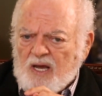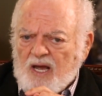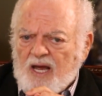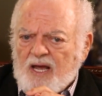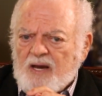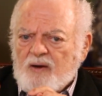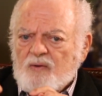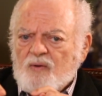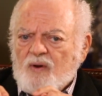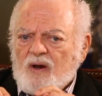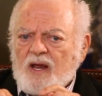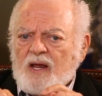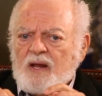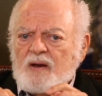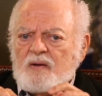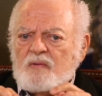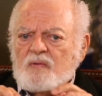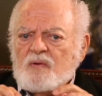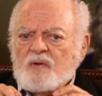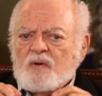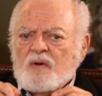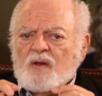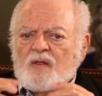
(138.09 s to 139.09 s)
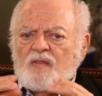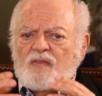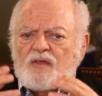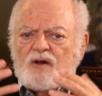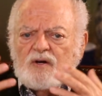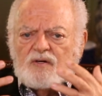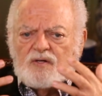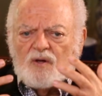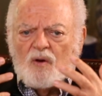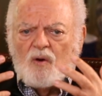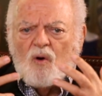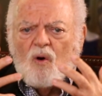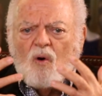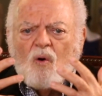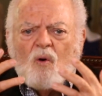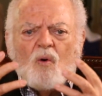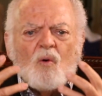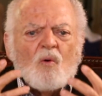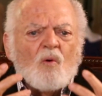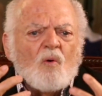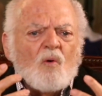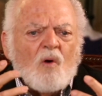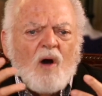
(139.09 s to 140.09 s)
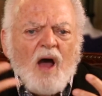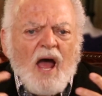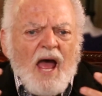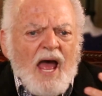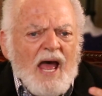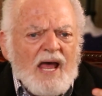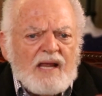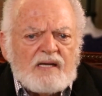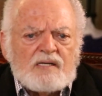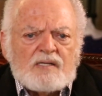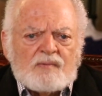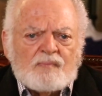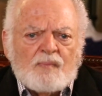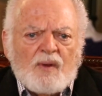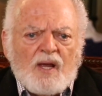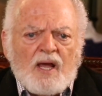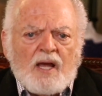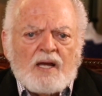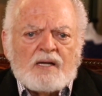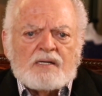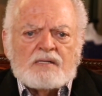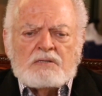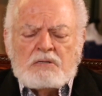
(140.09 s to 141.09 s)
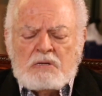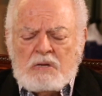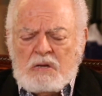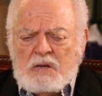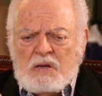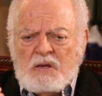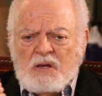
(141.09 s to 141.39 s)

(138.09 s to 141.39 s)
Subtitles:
And there's a whole aspect